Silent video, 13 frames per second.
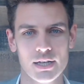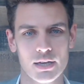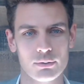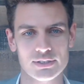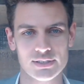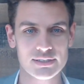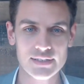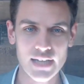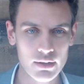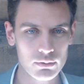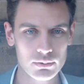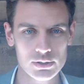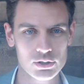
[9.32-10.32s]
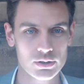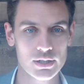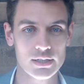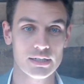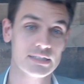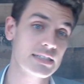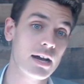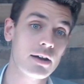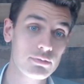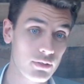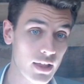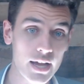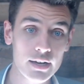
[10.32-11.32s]
It was a silent retreat,
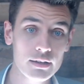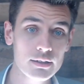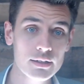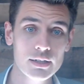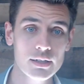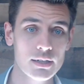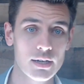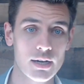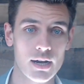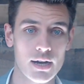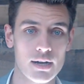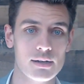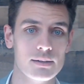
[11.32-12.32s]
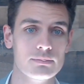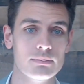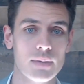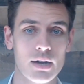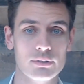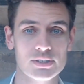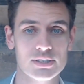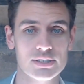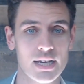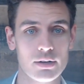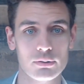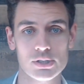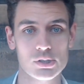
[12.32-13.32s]
self-led. I was just
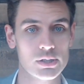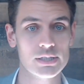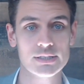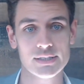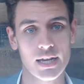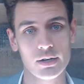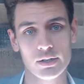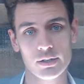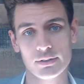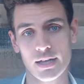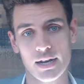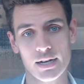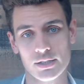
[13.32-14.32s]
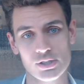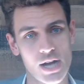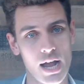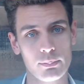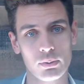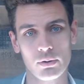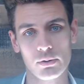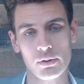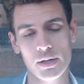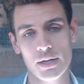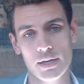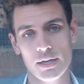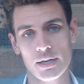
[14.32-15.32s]
at a retreat center that had a chapel
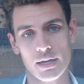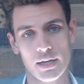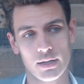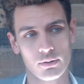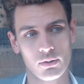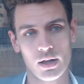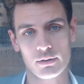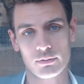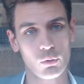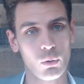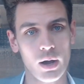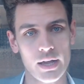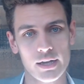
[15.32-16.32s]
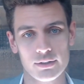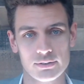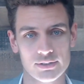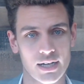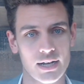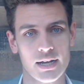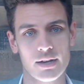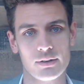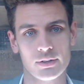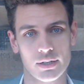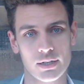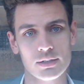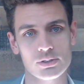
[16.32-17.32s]
and a lot of quiet. It was kind of out in
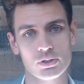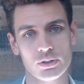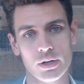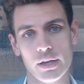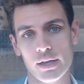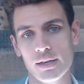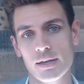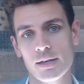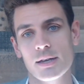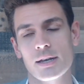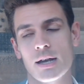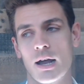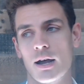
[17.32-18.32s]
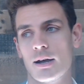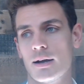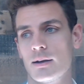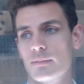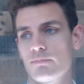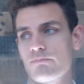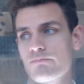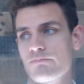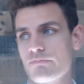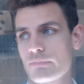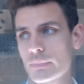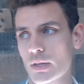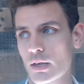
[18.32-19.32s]
the country,
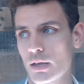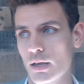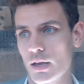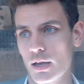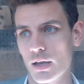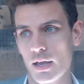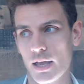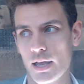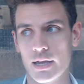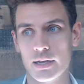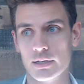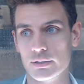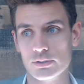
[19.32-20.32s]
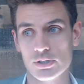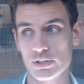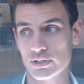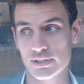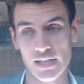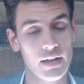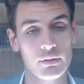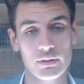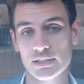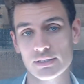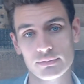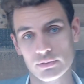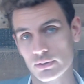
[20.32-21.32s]
and just
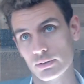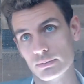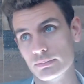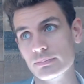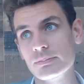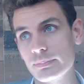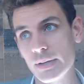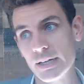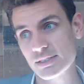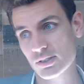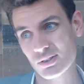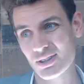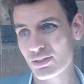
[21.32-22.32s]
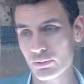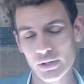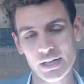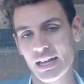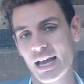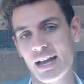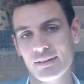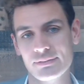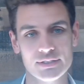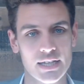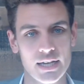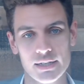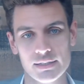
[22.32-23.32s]
silence for basically 3.5
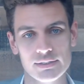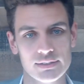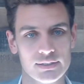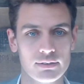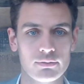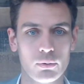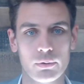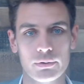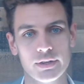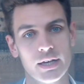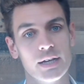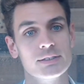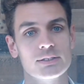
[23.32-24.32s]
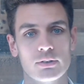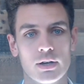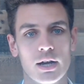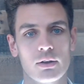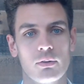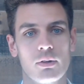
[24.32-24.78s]
days. And the fourth day, I still got a